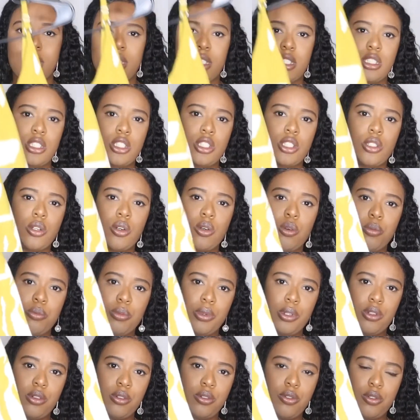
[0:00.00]
Is so
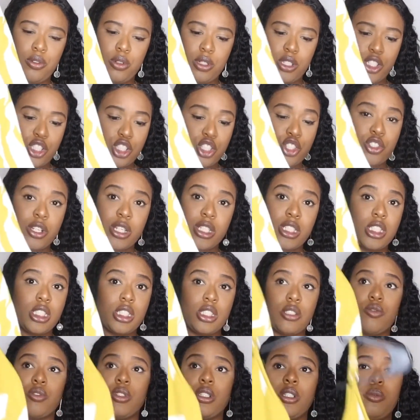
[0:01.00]
beautiful, and it stretches
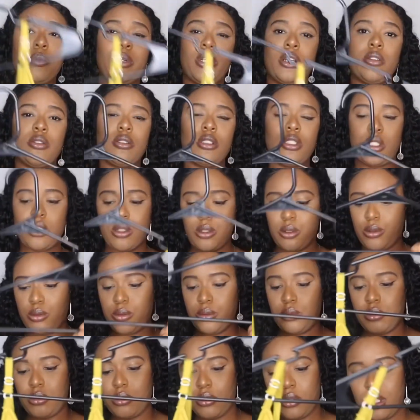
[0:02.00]
really well. So
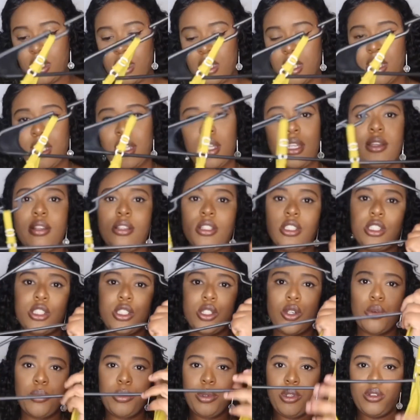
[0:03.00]

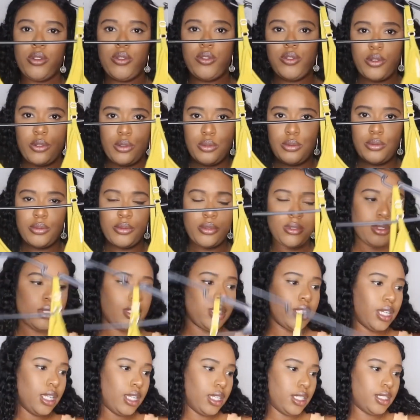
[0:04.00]
beautiful.
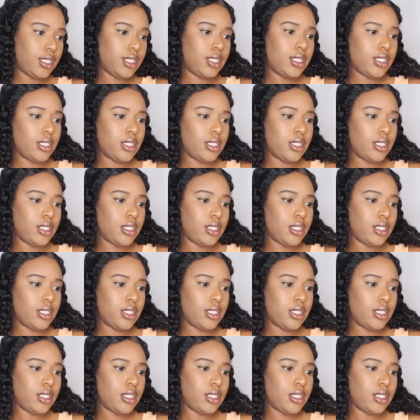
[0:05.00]
Yes.